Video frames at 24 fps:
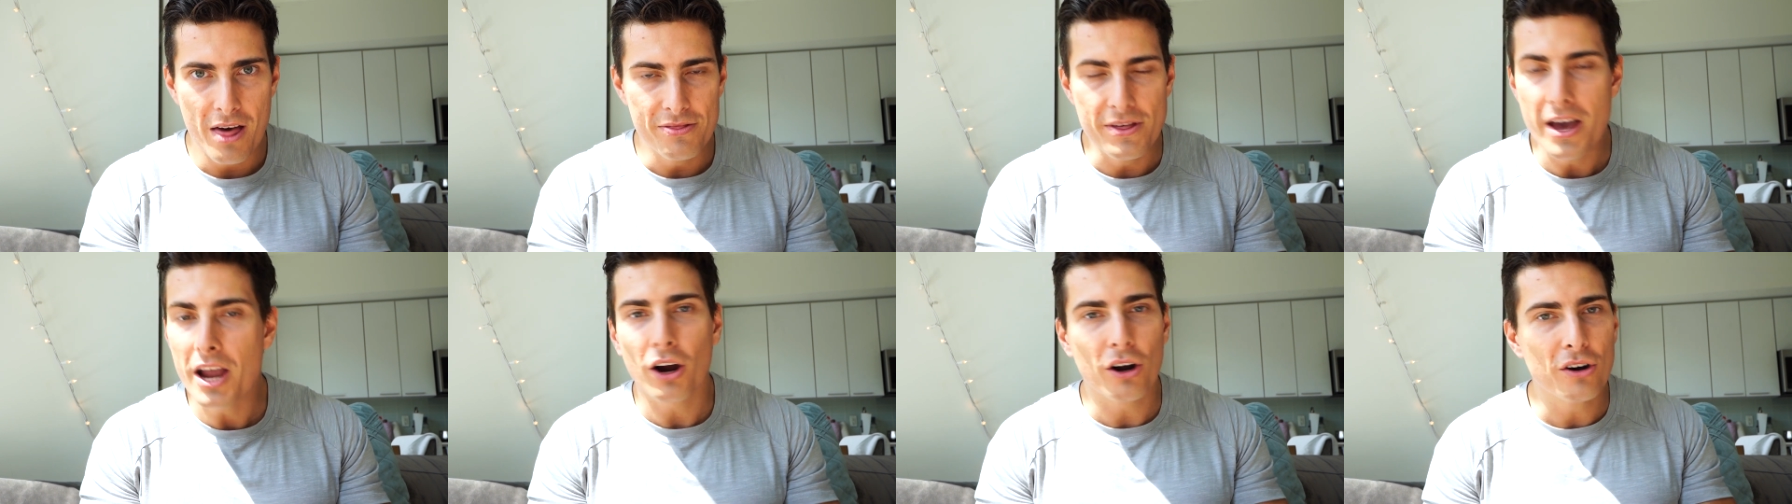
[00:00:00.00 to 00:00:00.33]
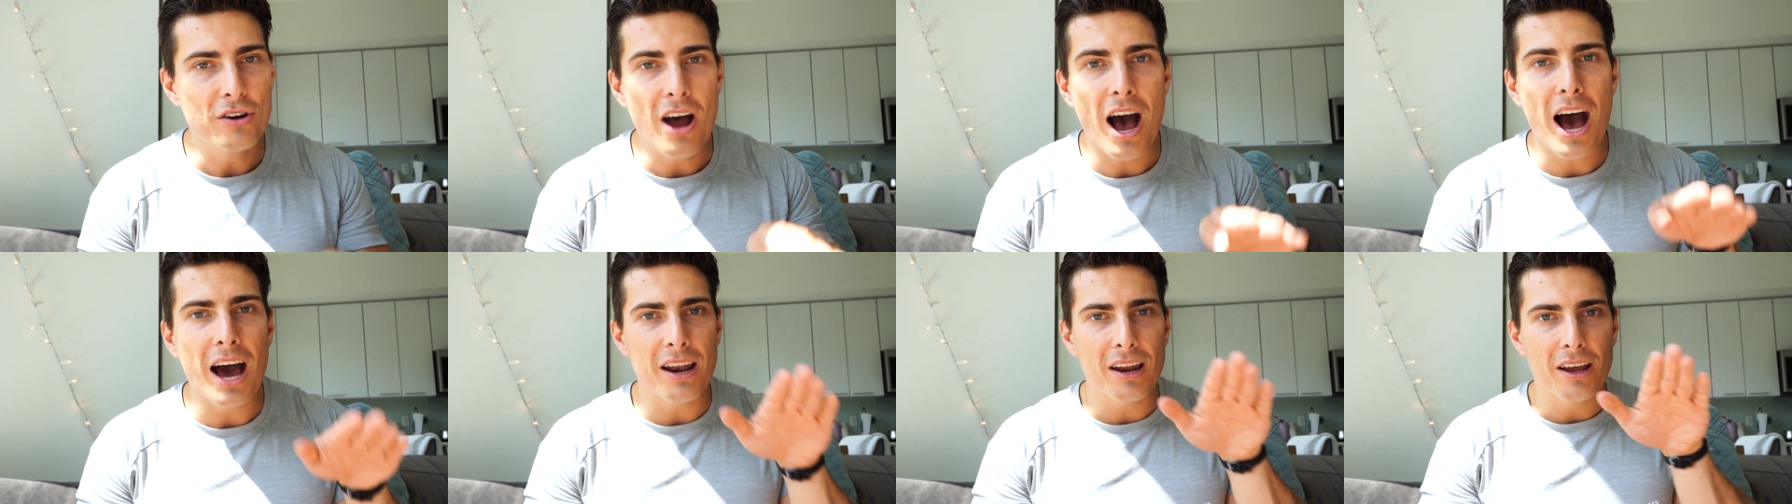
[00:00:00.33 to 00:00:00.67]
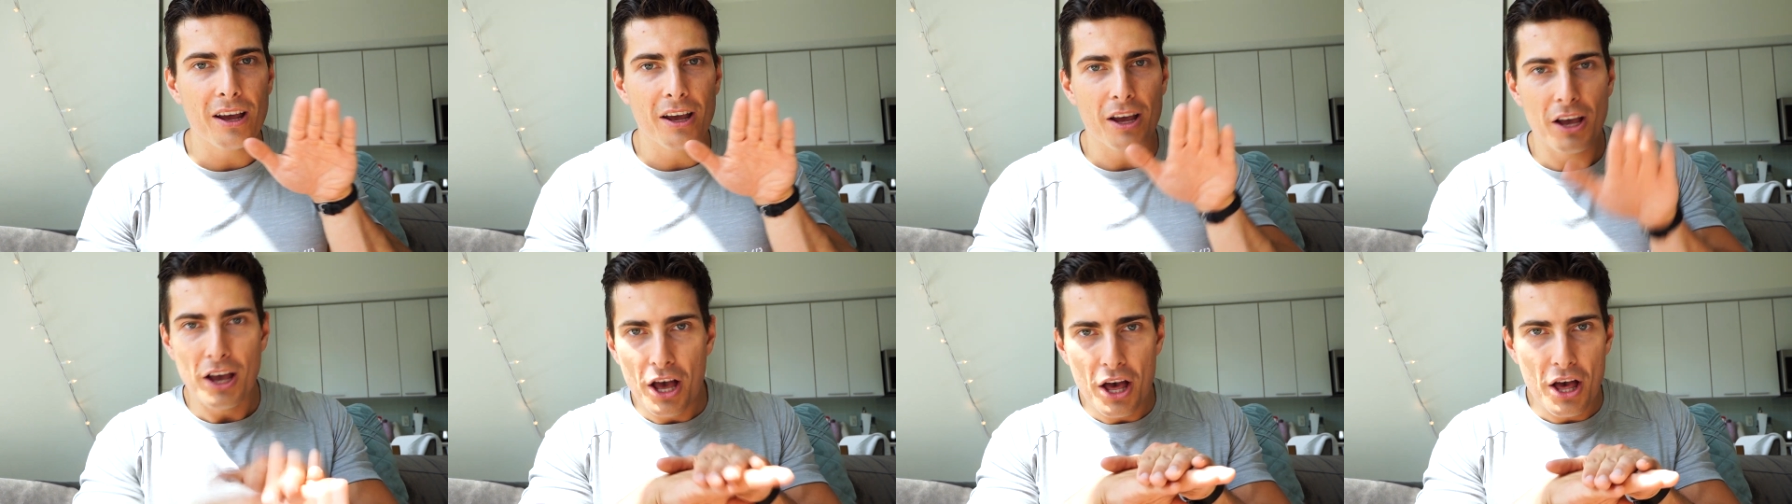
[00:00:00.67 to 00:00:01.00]
They are
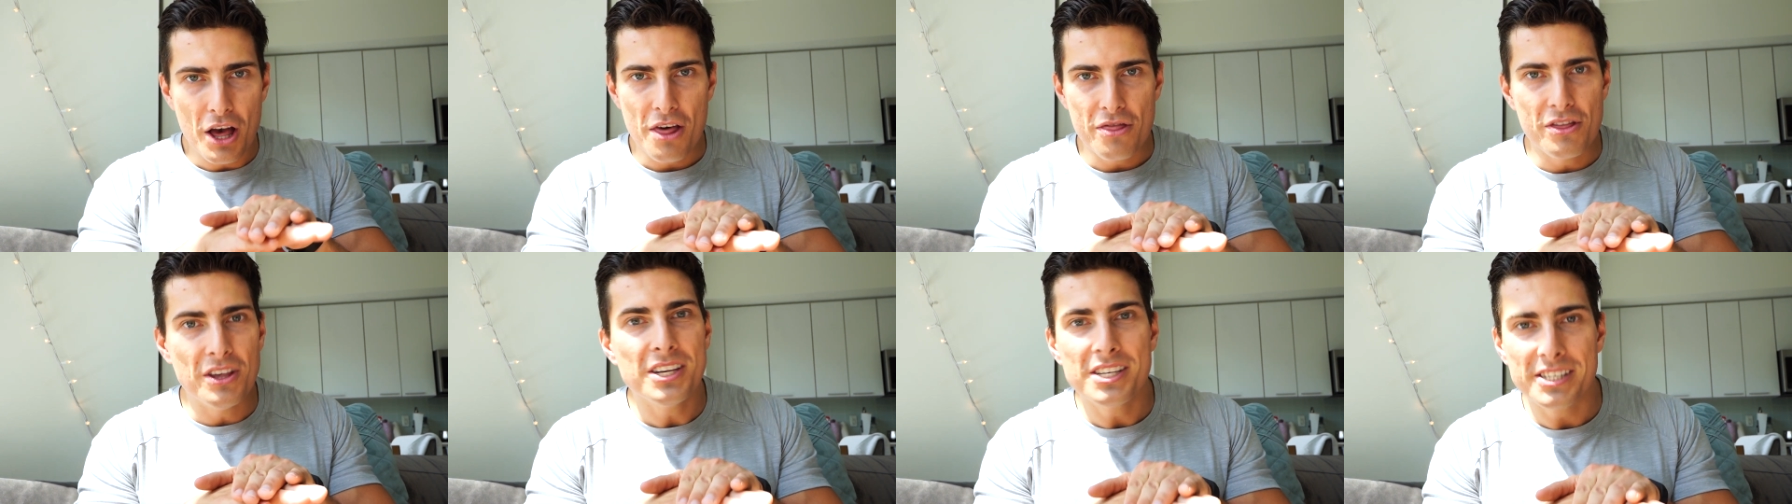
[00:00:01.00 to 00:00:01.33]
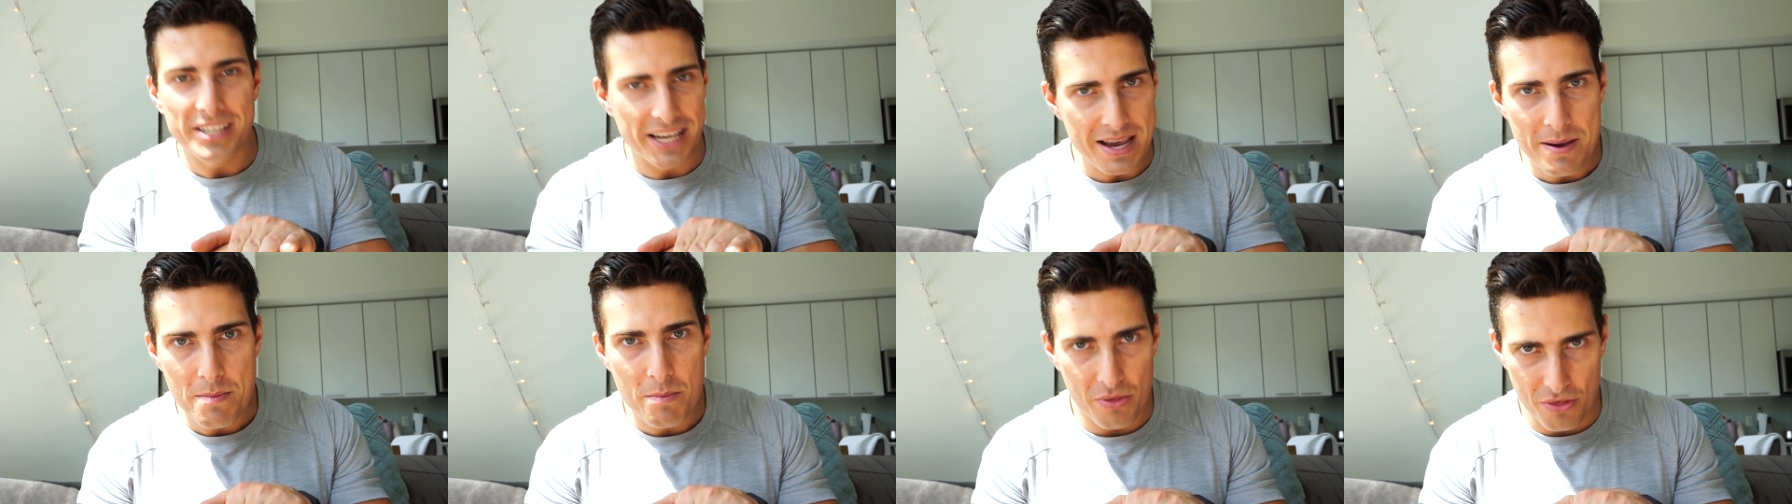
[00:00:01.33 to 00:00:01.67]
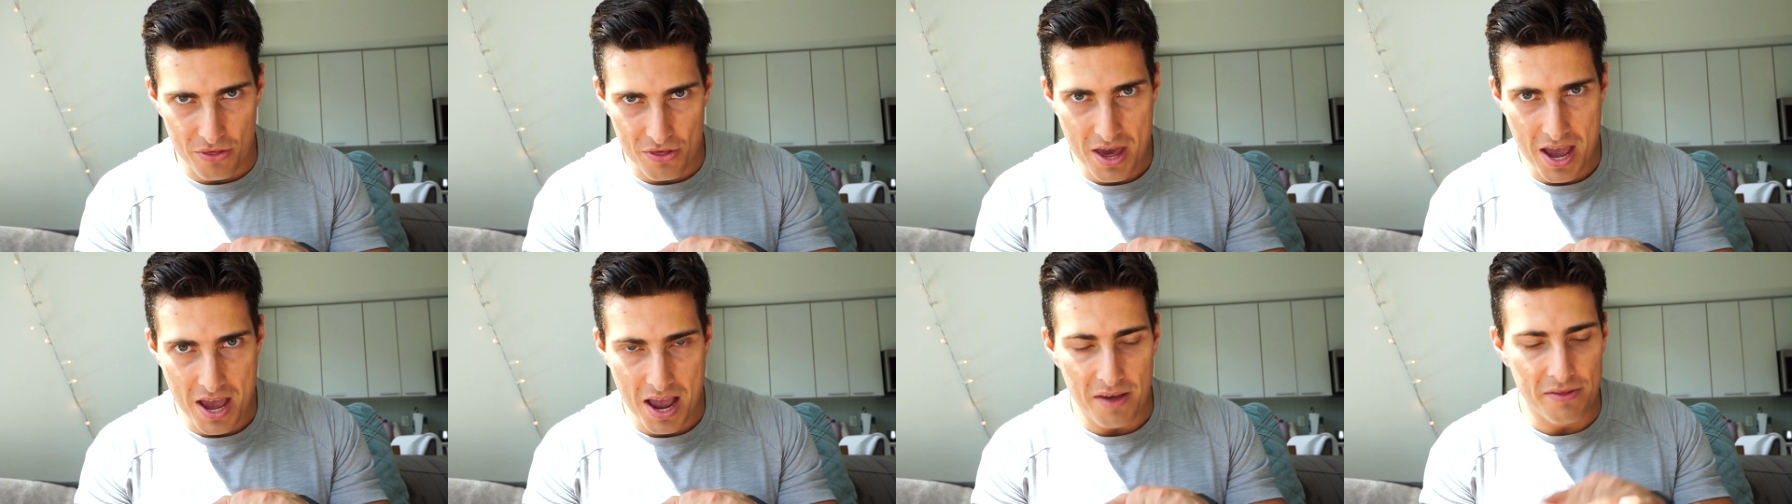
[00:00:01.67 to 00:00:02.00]
not the same
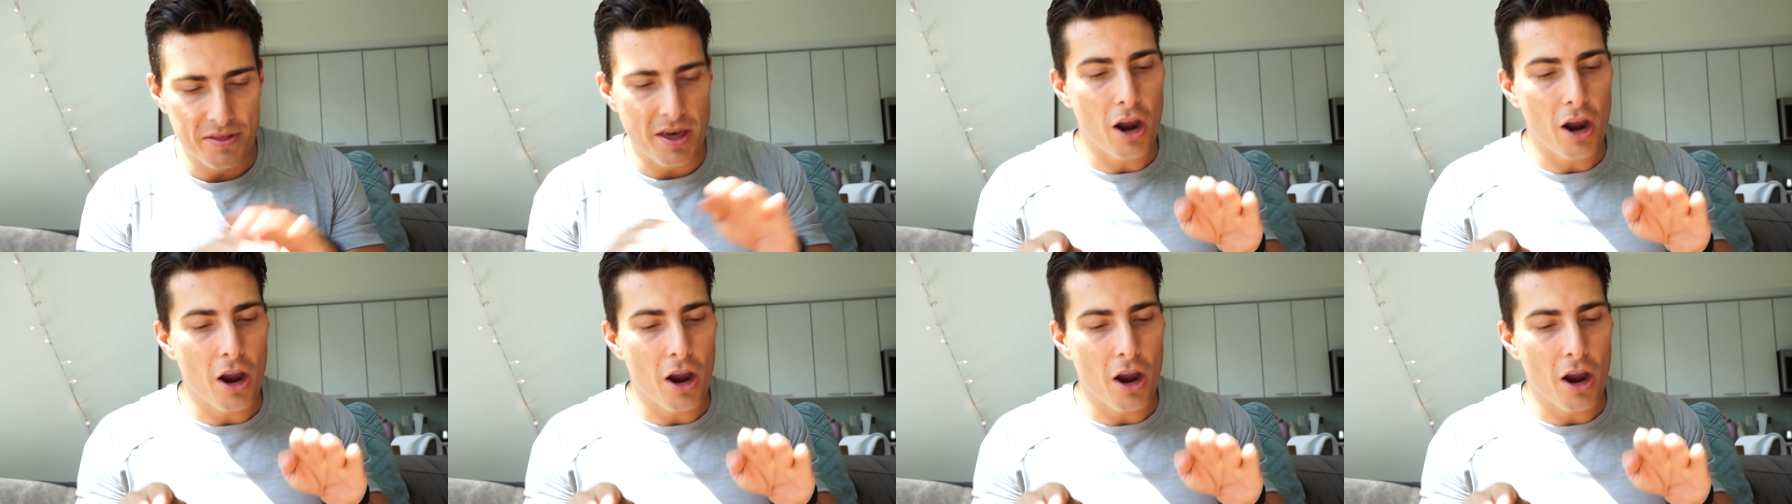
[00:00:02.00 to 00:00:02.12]
thing.